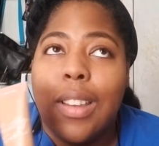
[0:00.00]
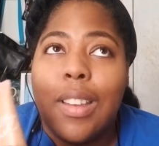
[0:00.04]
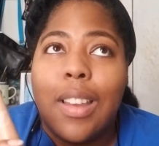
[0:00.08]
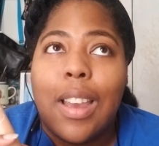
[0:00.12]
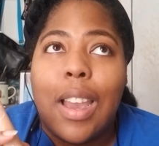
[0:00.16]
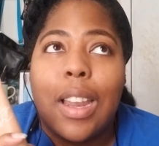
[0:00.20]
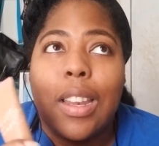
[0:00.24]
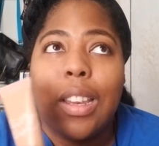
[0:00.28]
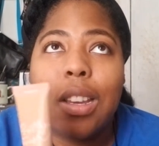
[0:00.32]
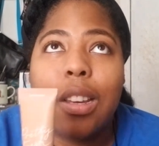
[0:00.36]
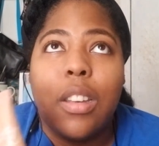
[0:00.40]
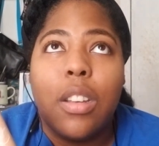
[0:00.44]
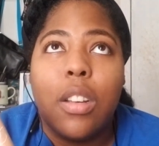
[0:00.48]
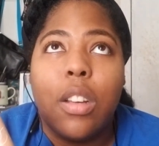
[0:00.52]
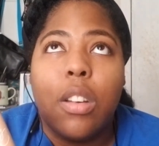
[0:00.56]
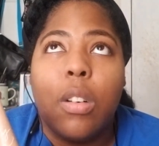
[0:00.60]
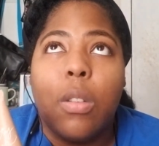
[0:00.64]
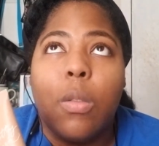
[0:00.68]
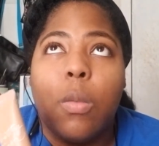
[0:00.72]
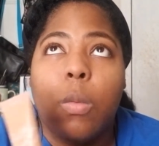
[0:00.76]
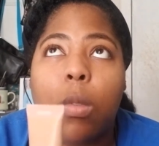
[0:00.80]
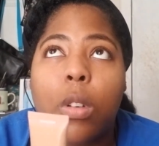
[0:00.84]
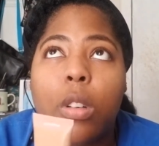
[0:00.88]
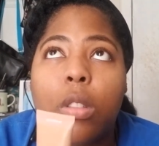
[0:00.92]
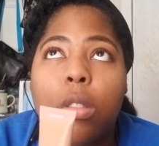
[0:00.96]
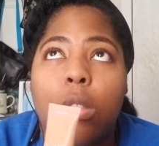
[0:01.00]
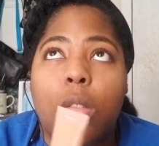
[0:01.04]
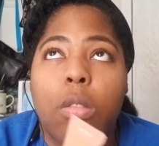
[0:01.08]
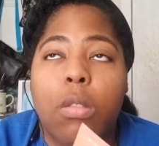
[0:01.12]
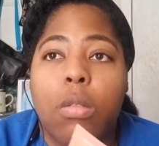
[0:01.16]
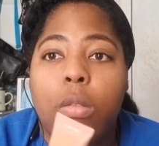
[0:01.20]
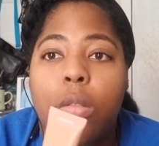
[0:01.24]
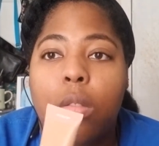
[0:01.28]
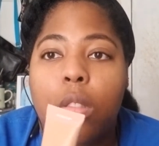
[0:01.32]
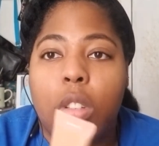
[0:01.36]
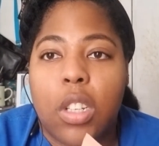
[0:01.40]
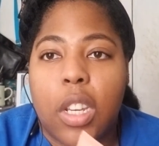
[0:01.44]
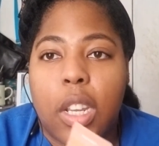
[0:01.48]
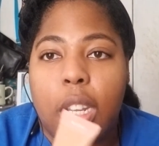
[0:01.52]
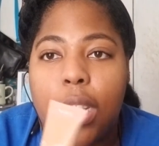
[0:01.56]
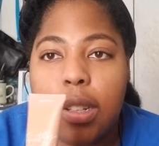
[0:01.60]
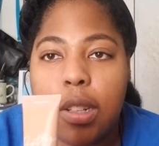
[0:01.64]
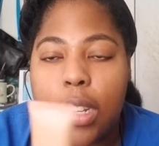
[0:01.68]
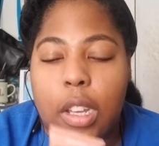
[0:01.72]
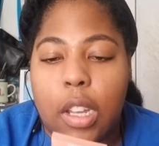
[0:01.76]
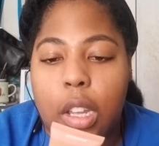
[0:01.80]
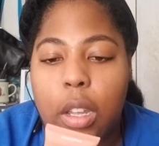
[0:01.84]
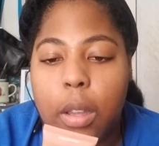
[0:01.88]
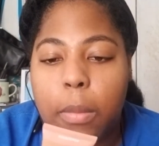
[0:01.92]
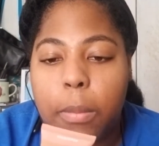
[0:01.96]
I need to go 1 or 2 shades
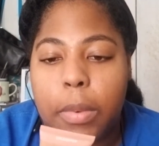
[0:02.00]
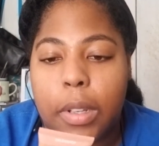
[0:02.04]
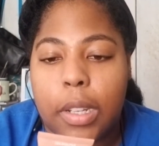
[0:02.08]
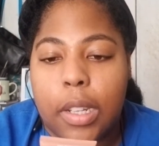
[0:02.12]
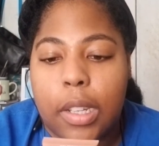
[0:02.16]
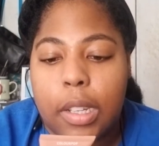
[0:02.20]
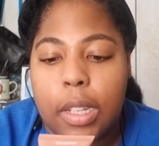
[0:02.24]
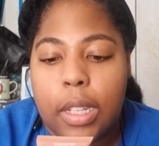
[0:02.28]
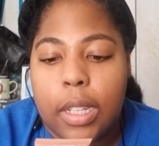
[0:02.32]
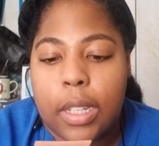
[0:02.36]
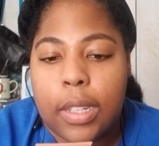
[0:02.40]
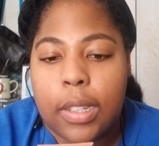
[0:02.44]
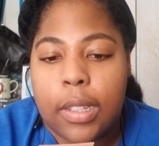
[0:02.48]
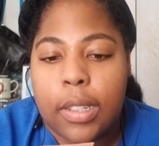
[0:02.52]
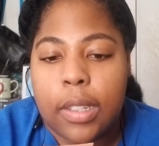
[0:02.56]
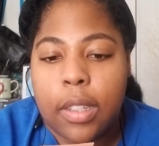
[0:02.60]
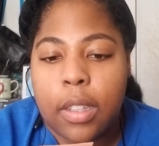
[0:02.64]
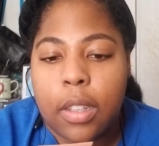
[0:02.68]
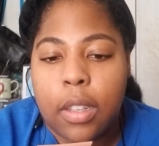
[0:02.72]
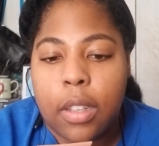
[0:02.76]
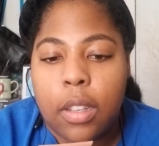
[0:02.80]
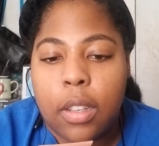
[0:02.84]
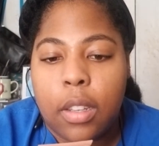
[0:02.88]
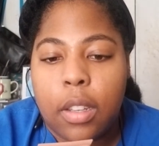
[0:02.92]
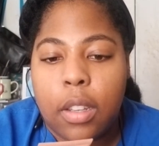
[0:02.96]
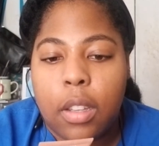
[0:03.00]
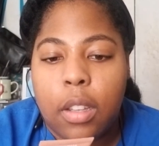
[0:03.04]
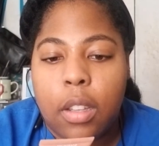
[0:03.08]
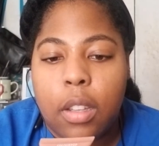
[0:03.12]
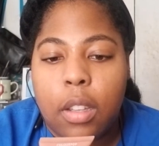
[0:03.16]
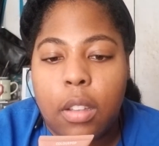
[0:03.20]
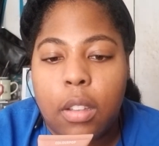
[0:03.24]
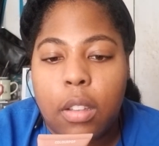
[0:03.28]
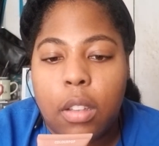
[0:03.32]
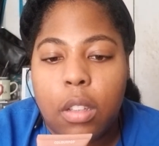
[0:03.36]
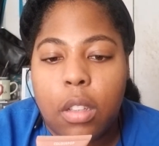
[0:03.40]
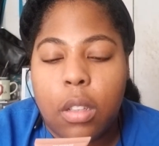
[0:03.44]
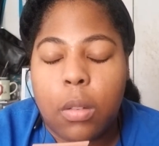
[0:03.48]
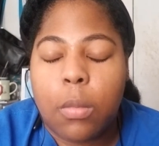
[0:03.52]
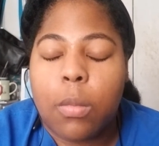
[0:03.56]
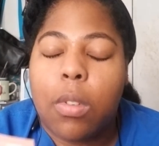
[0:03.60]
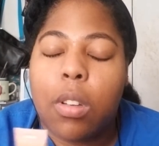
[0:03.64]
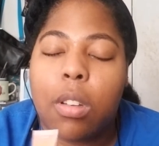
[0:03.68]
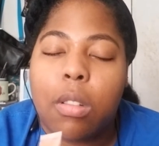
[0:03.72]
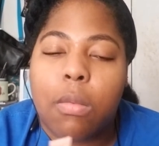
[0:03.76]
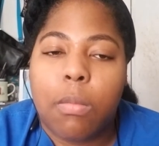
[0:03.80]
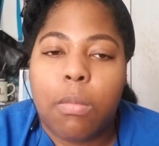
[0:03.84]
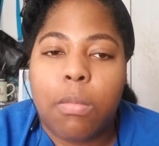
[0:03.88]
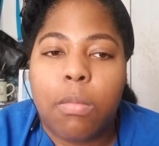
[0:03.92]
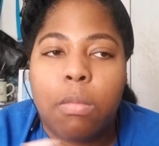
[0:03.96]
up because, well,
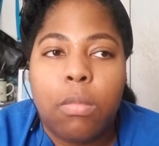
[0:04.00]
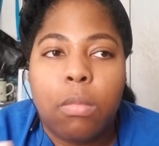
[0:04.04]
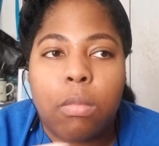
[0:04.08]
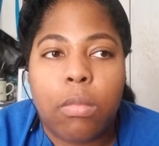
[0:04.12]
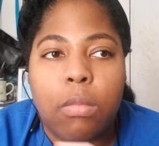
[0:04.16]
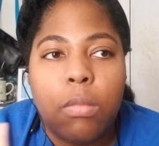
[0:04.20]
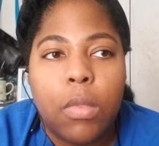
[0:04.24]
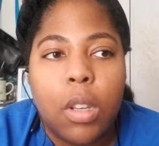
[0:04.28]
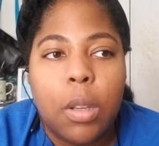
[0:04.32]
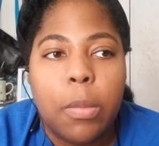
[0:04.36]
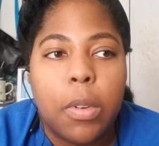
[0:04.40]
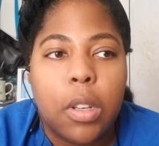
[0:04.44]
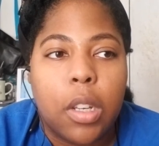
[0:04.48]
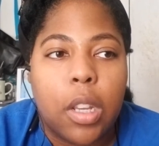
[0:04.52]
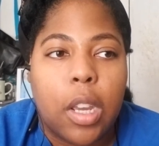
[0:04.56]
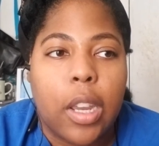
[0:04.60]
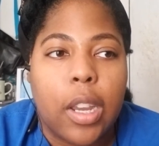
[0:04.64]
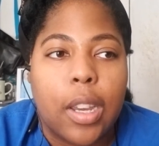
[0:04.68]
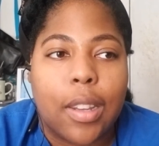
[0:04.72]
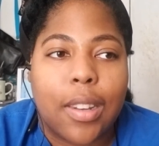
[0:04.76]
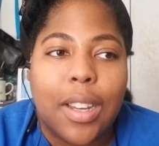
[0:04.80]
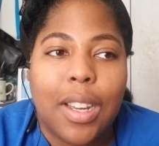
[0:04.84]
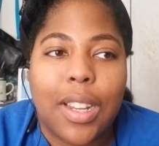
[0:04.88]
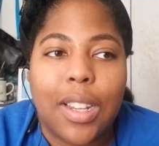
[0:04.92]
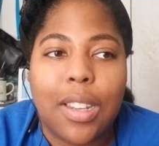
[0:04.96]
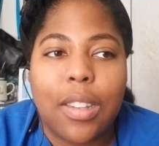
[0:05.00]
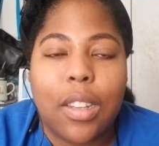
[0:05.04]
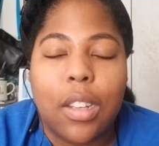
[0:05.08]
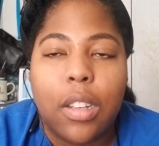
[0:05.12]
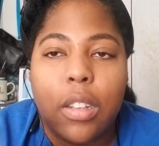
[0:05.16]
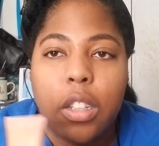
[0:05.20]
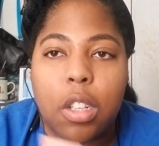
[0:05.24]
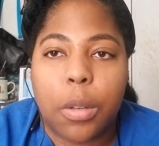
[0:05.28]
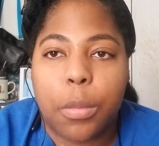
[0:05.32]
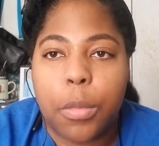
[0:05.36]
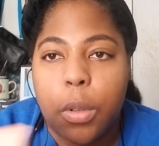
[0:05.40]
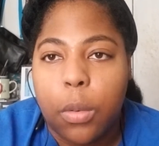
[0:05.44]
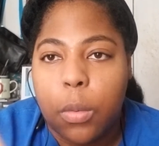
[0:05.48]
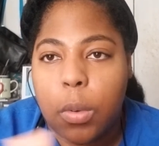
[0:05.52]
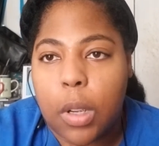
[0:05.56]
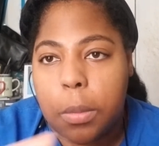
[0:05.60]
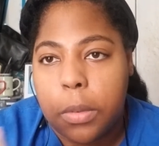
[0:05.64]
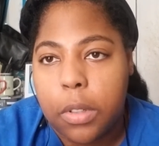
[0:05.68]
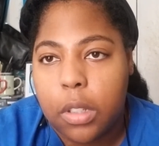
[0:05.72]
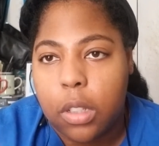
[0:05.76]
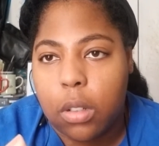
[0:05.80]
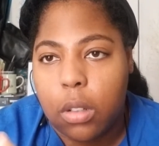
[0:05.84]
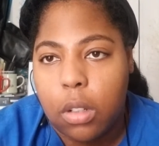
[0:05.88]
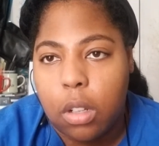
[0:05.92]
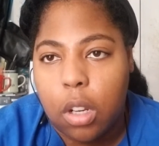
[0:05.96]
maybe not, because I got this in the summer where I was a
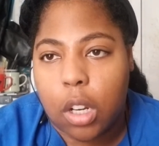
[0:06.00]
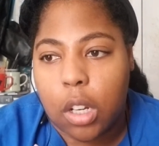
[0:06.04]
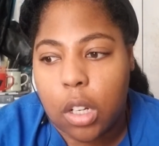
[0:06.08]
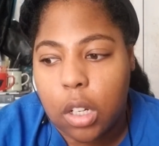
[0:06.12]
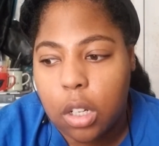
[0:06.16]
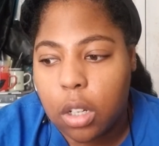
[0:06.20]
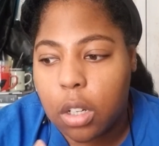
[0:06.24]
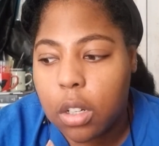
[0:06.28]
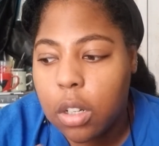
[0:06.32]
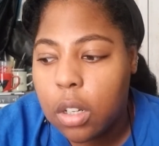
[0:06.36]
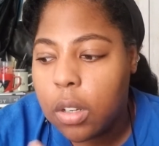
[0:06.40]
little darker,